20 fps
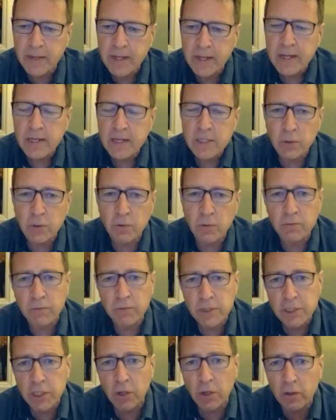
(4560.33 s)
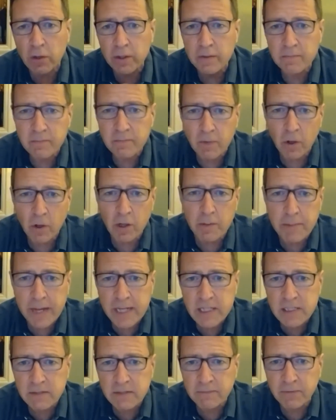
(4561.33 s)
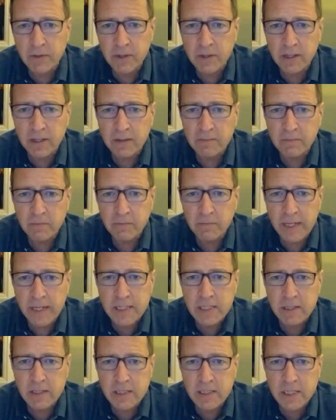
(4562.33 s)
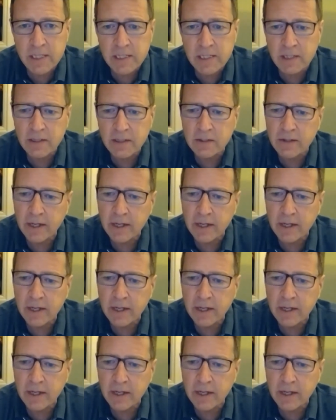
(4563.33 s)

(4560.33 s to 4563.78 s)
So Richie, all the, all the best for the rest of the season.